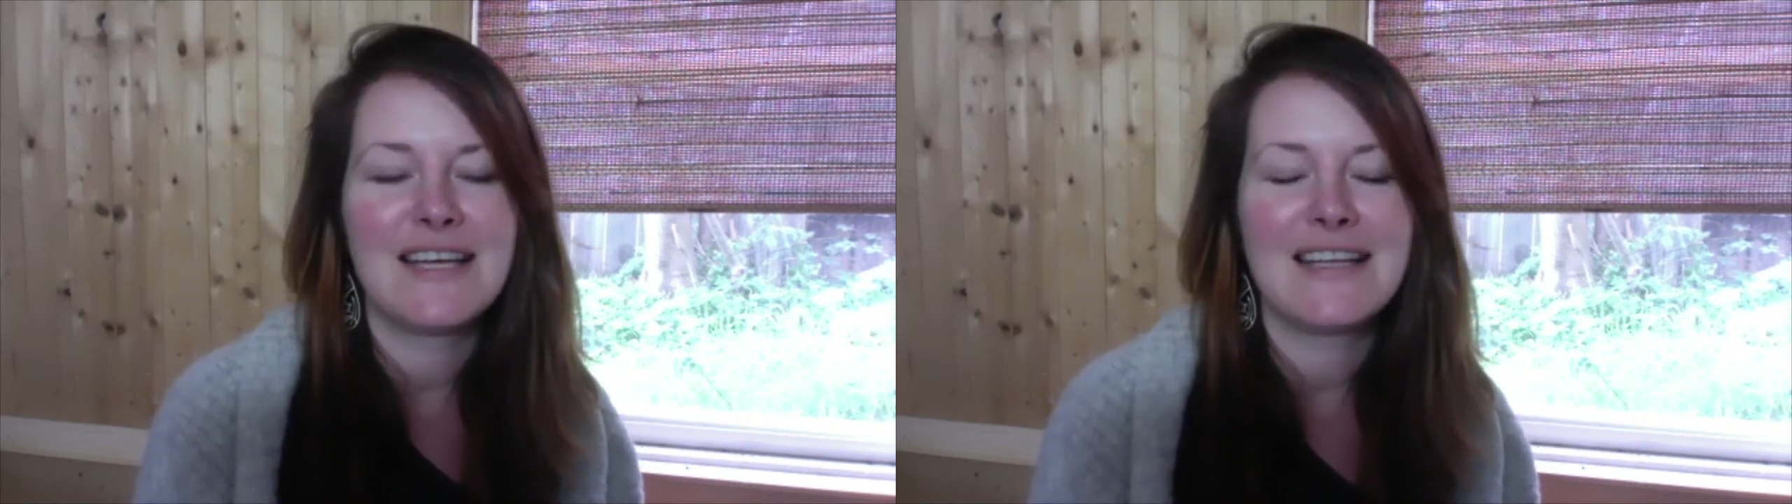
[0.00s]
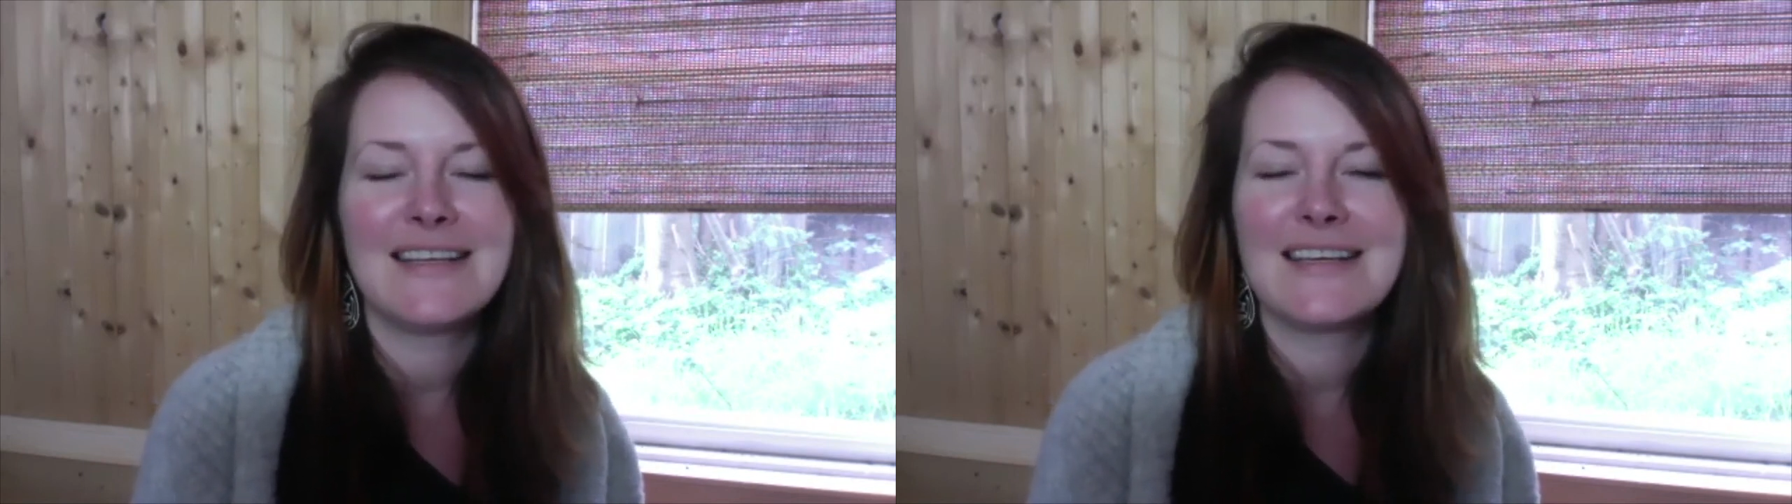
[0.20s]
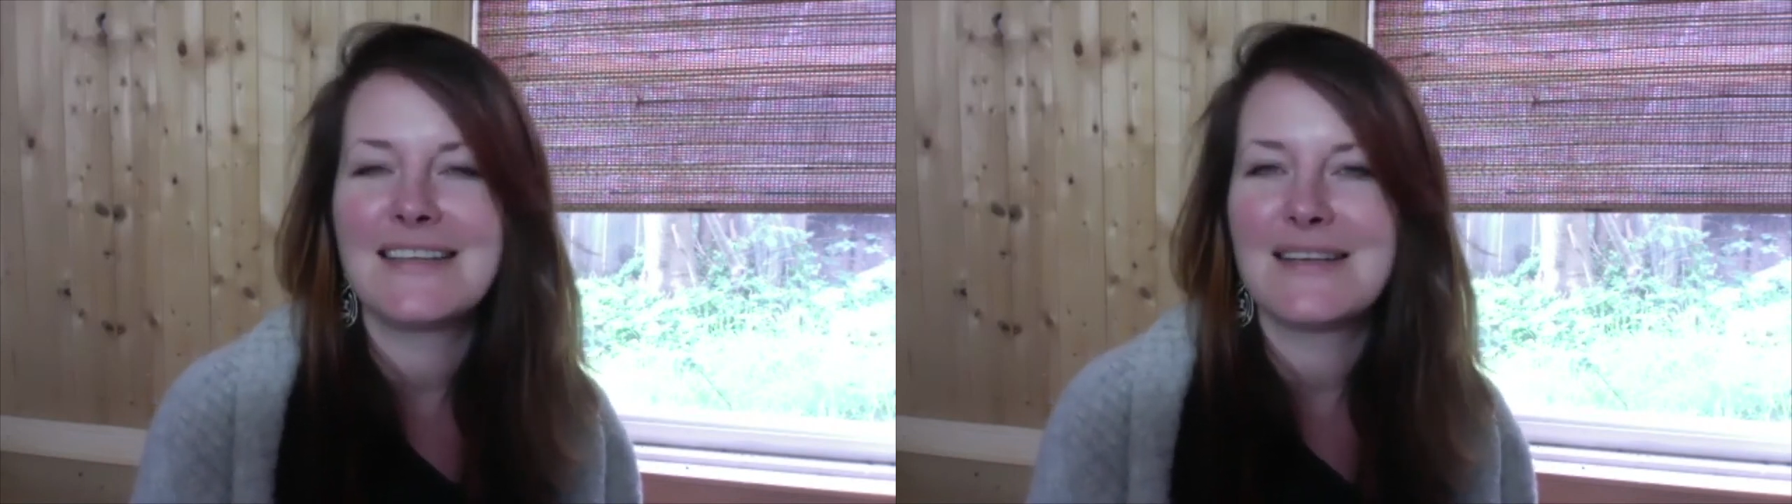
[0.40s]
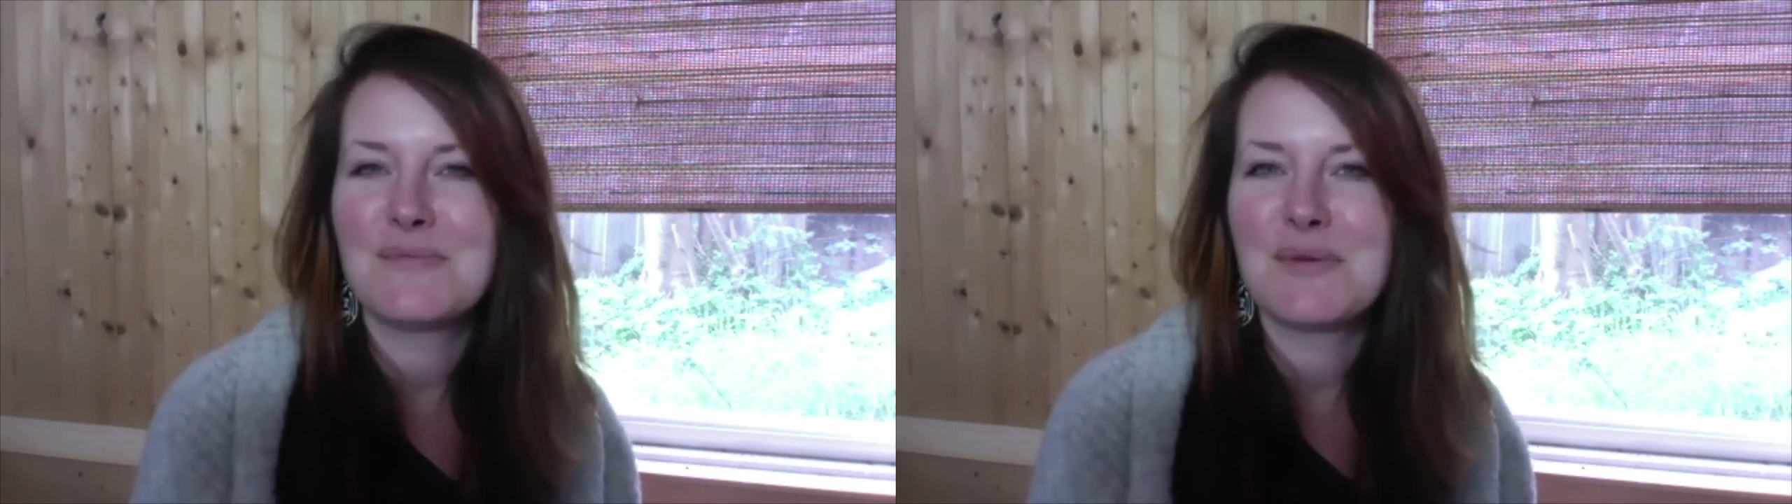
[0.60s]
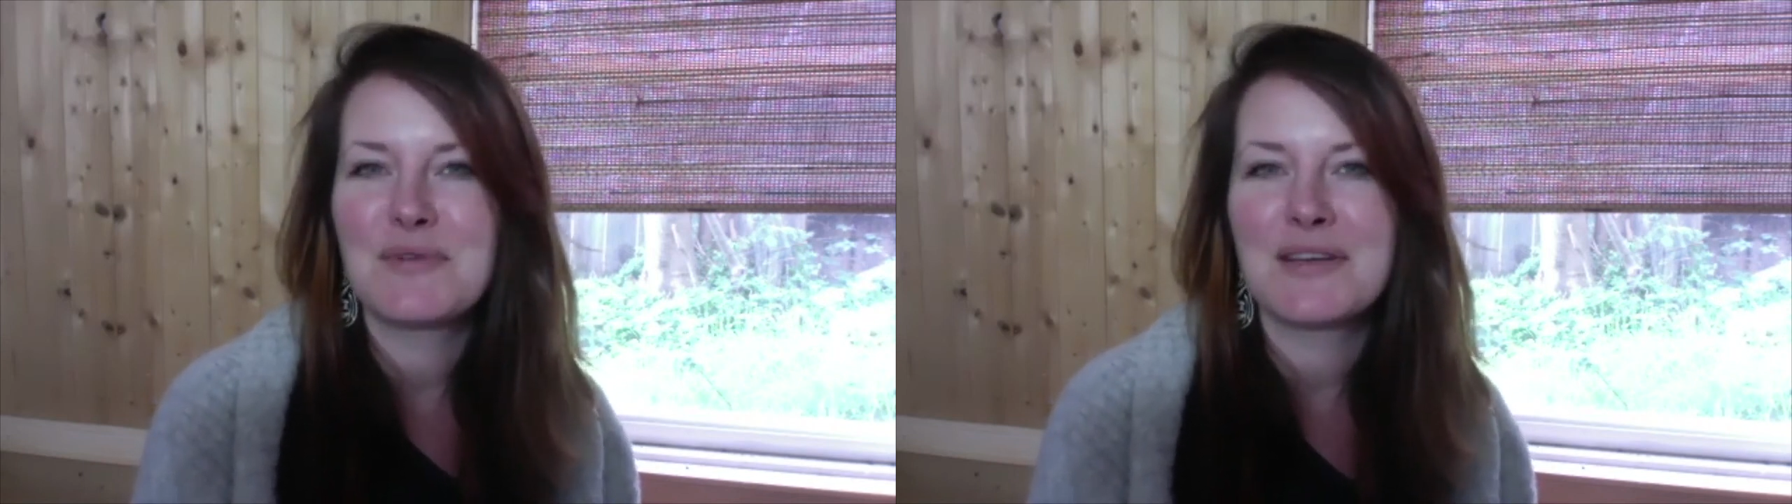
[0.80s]
i think a lot
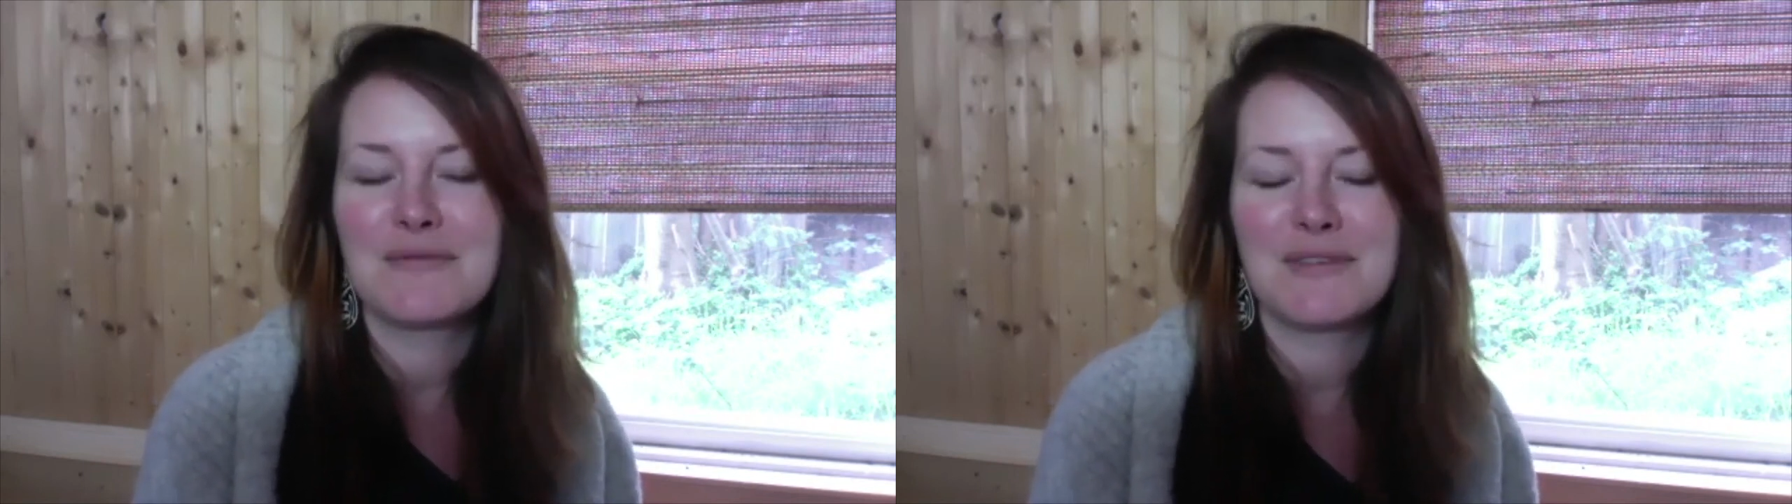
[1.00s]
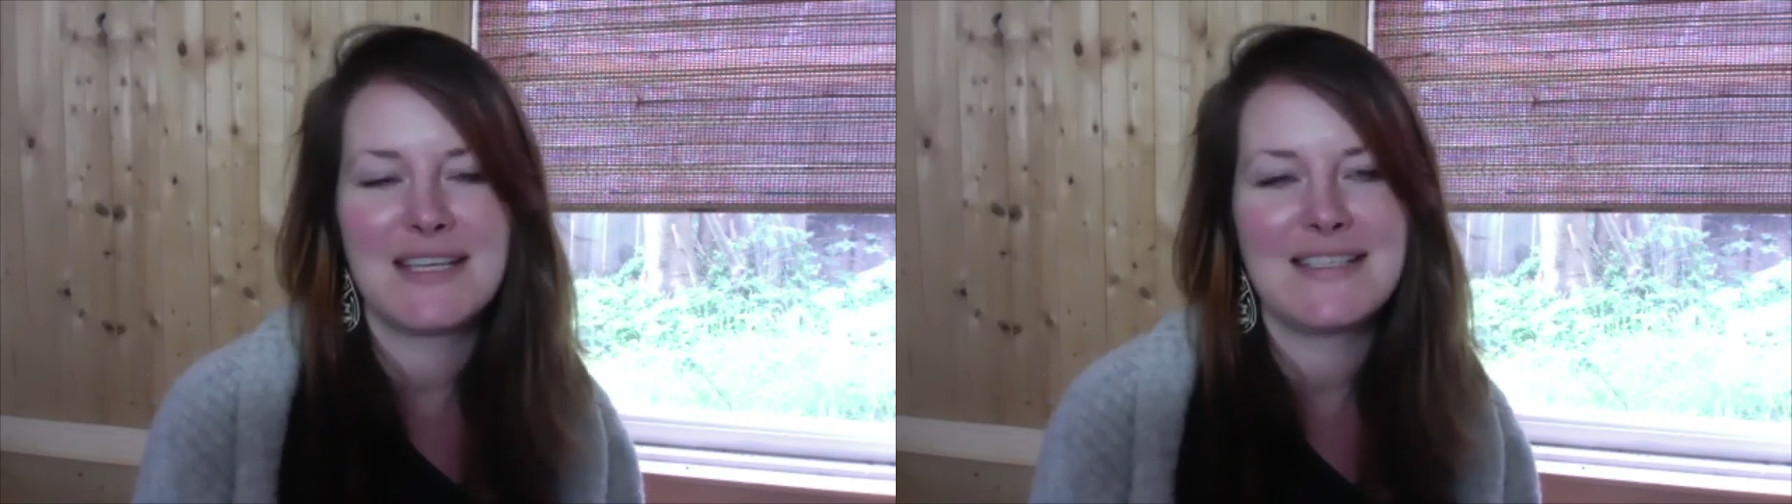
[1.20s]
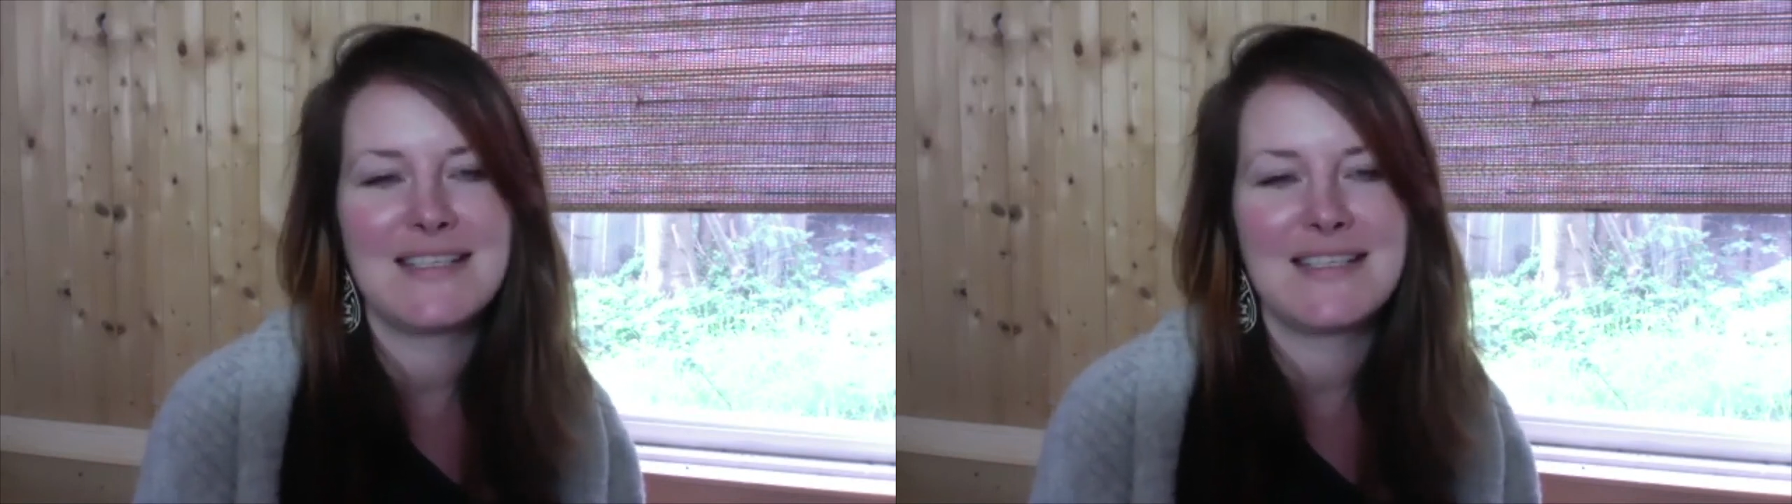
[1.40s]
of people can relate to